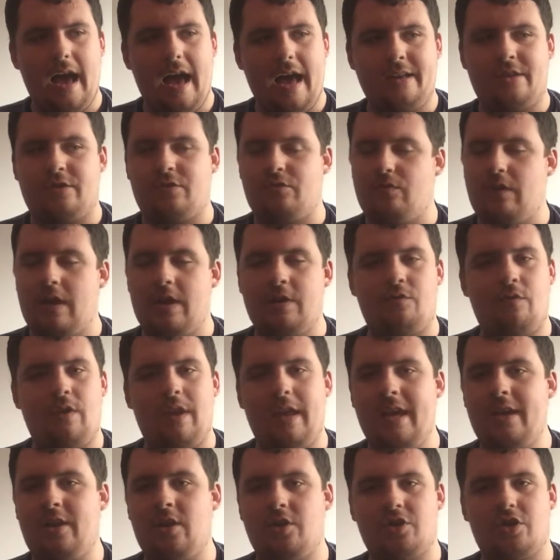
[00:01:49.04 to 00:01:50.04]
it
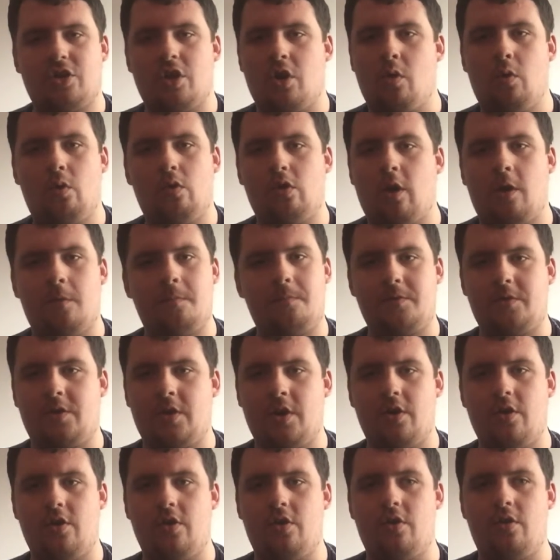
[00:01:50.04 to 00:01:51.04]
really doesn't hold up
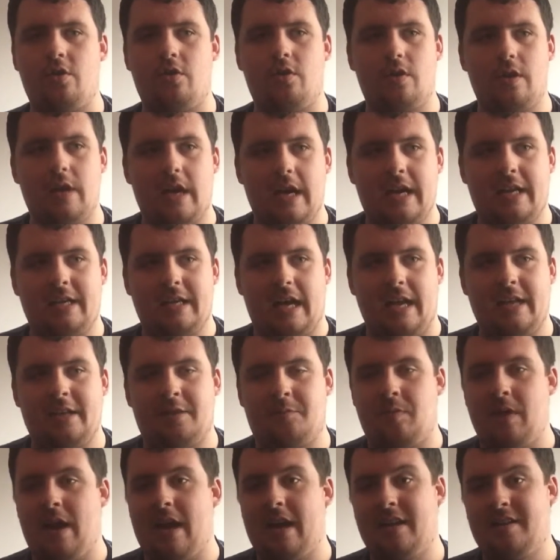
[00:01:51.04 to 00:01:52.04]
to its
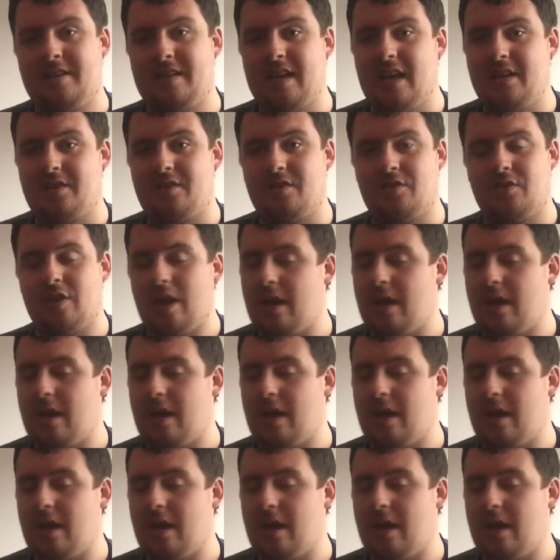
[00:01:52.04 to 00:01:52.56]
predecessors.